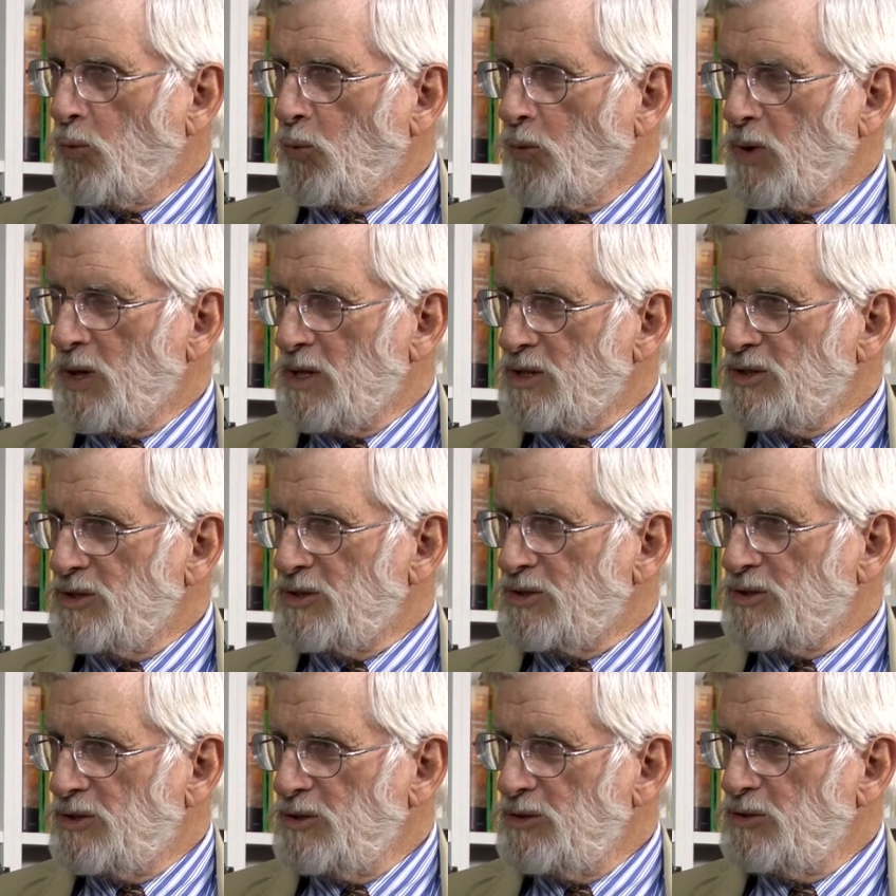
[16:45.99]

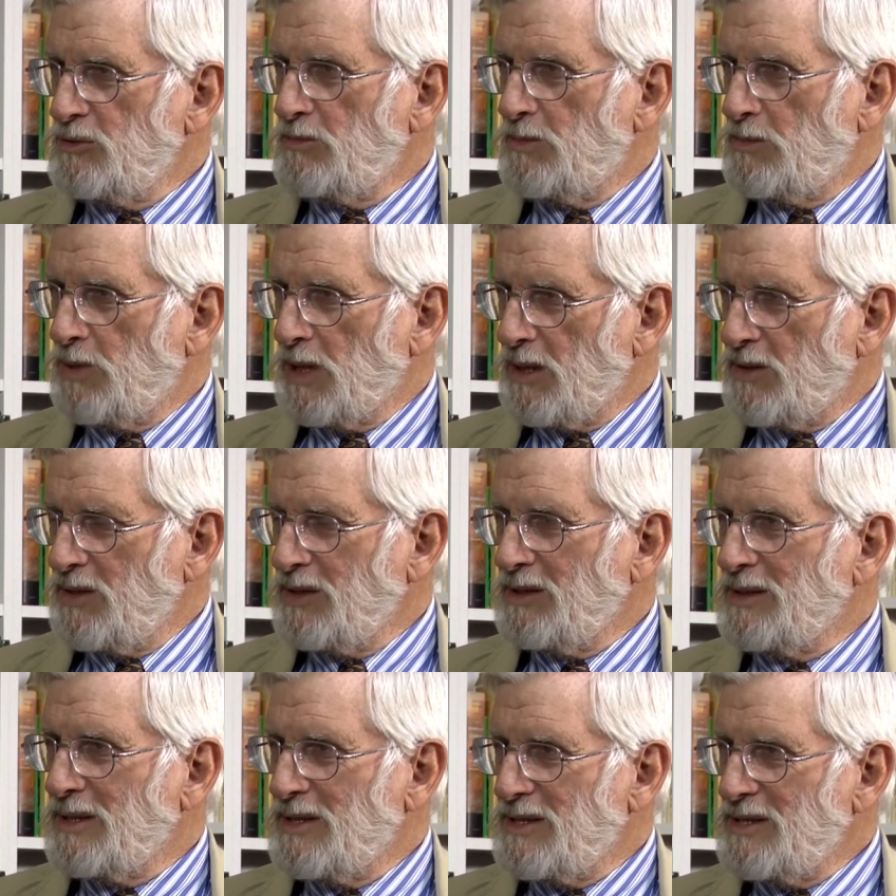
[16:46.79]
ranches too, but I
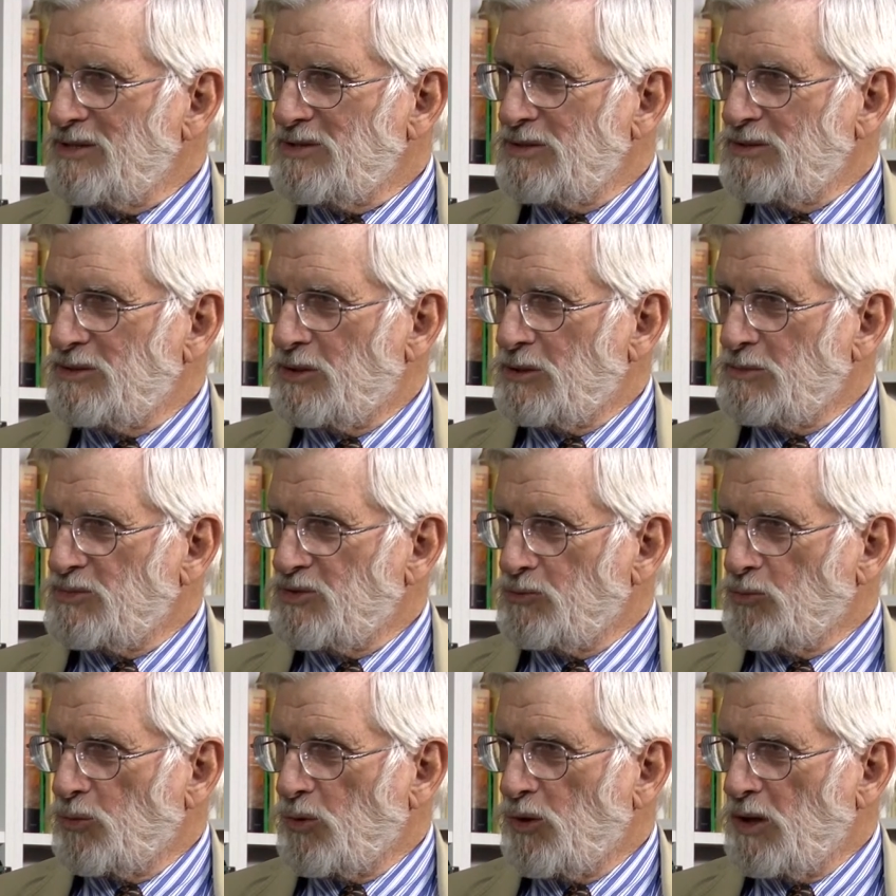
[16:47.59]
think it is in terms
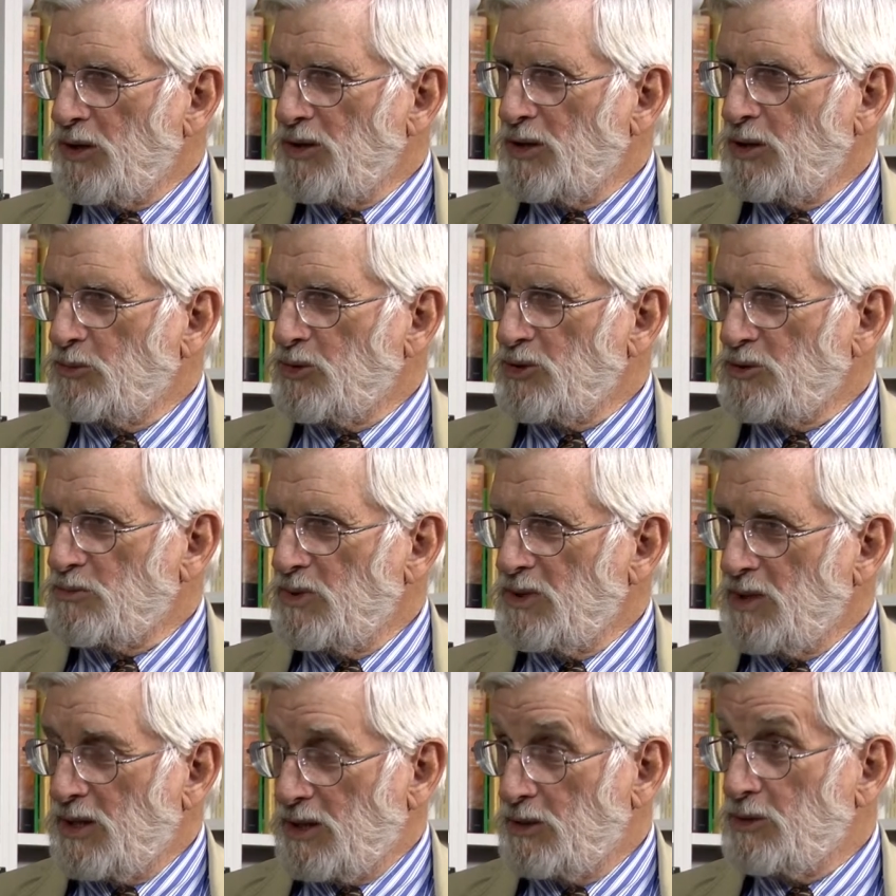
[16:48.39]
of raw numbers,
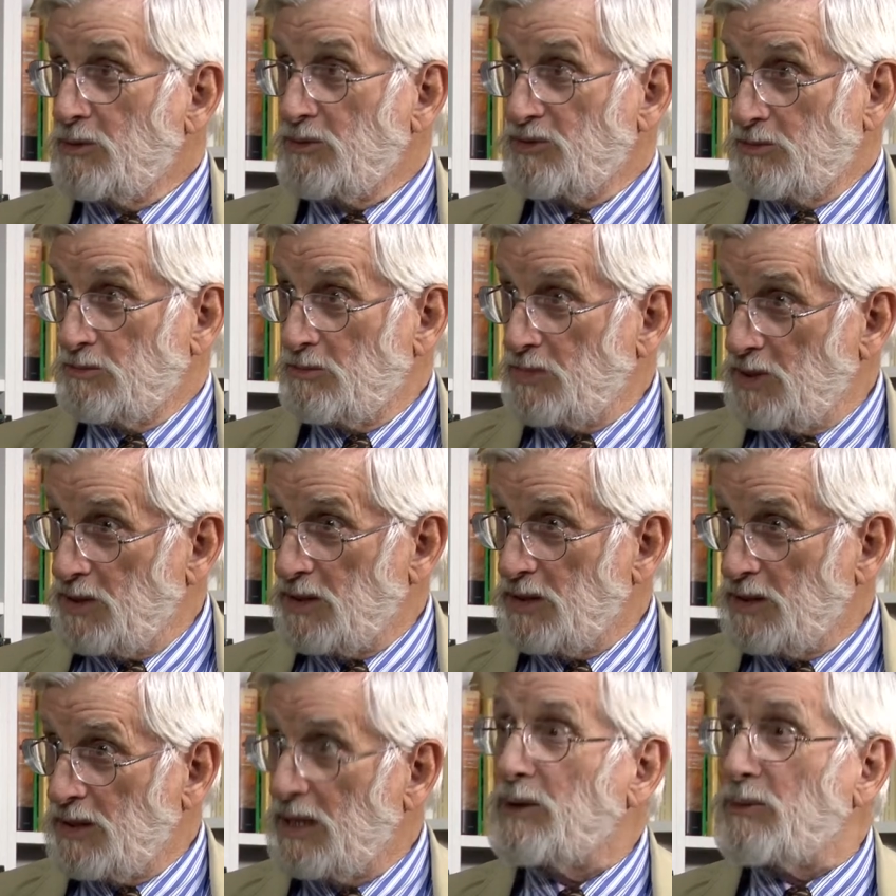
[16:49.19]
but not in terms of
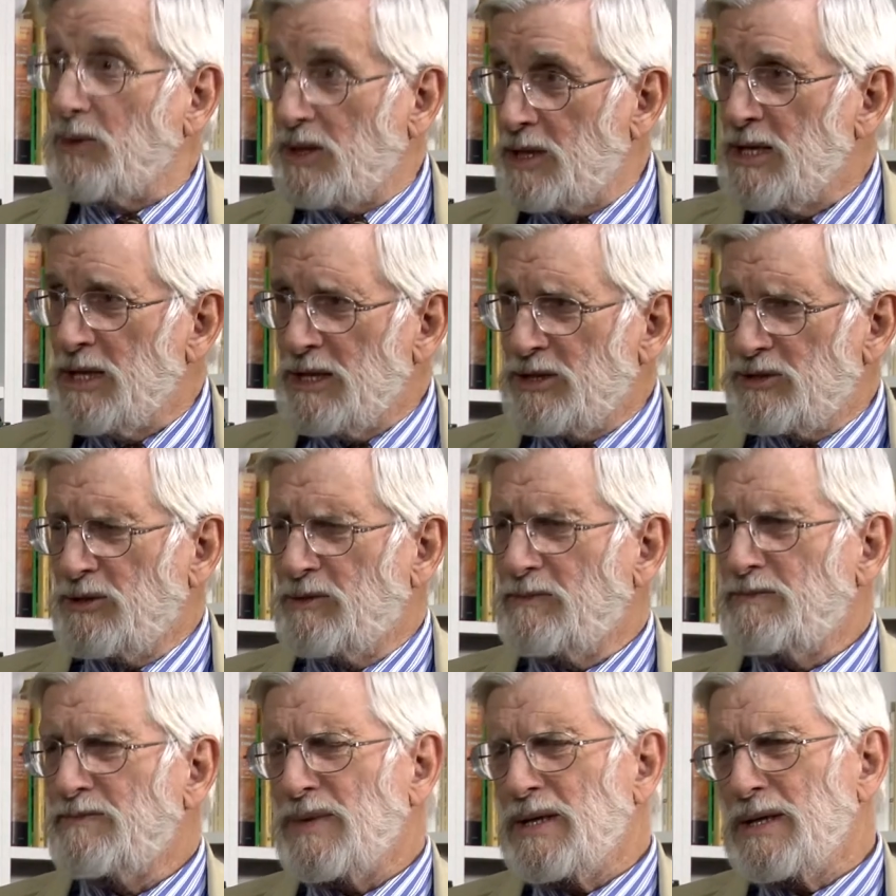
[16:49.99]
money. Anyway,
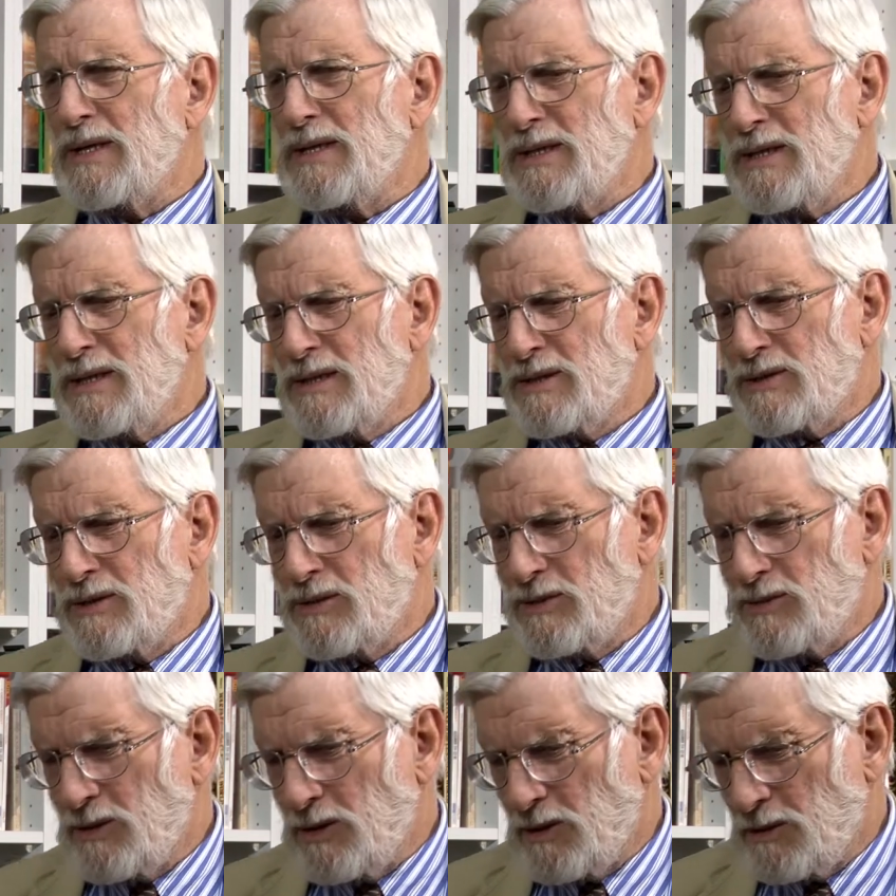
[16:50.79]
so
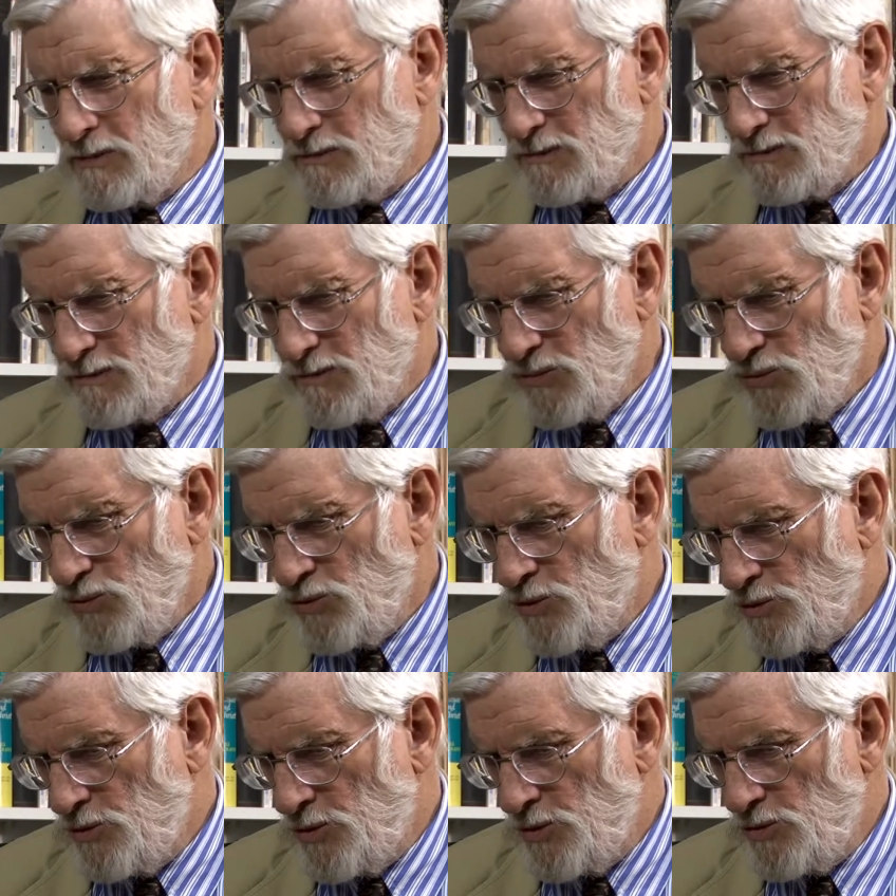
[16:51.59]
do
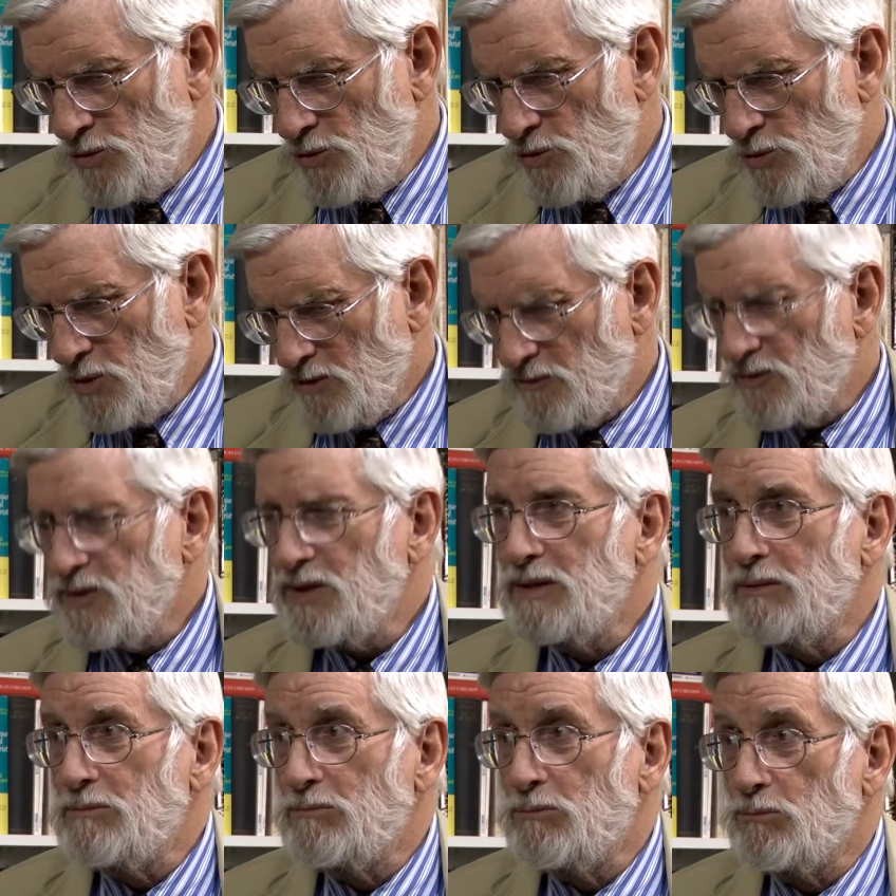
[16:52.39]
you have
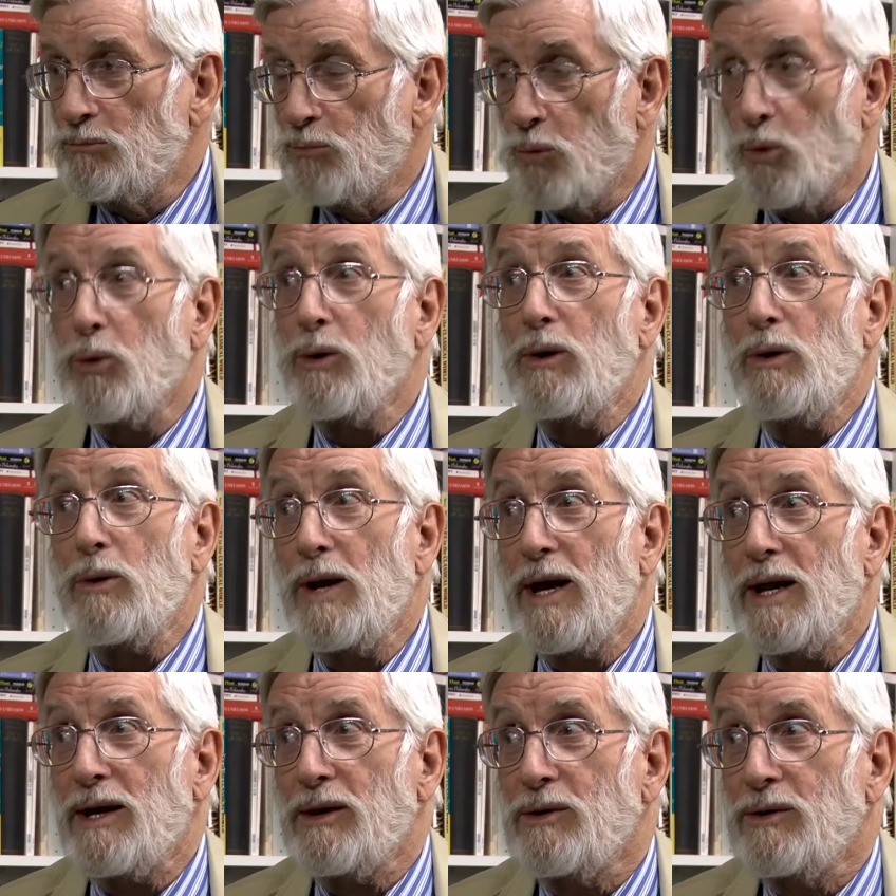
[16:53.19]
any more
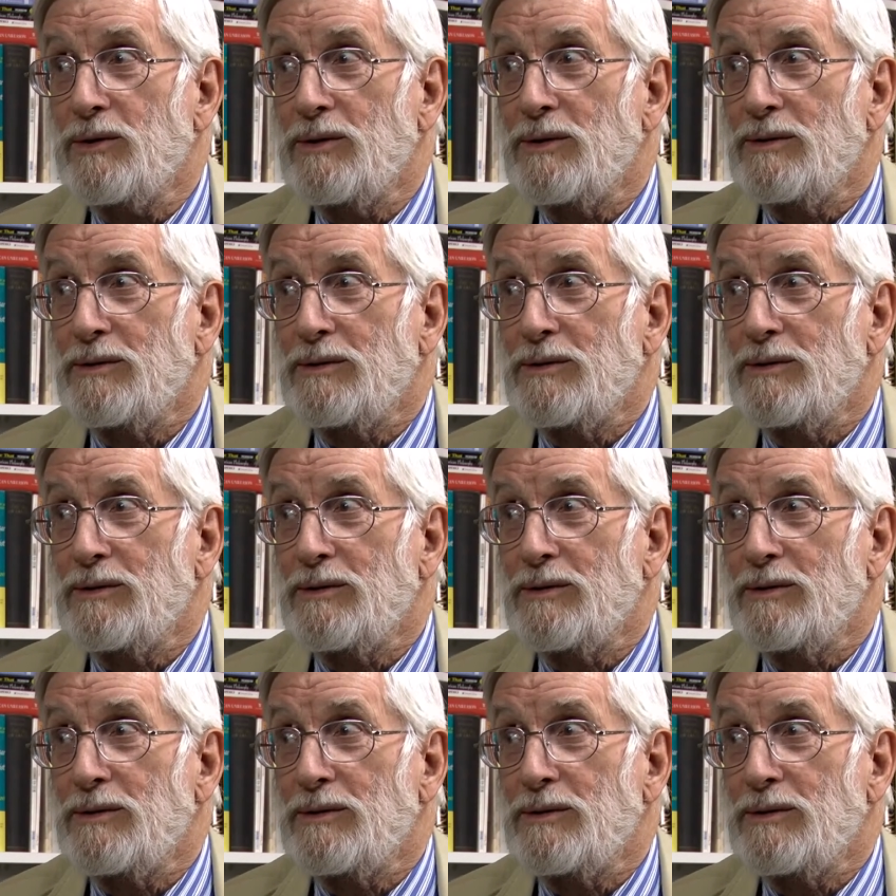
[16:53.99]
radical